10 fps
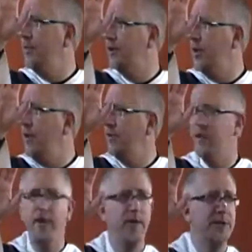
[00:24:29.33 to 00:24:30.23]
We're
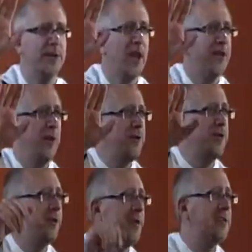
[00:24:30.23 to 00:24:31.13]
told
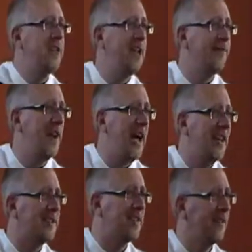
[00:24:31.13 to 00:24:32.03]
those who receive
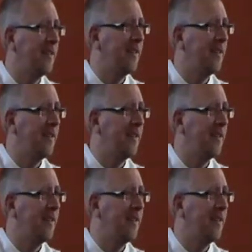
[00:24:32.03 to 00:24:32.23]
not,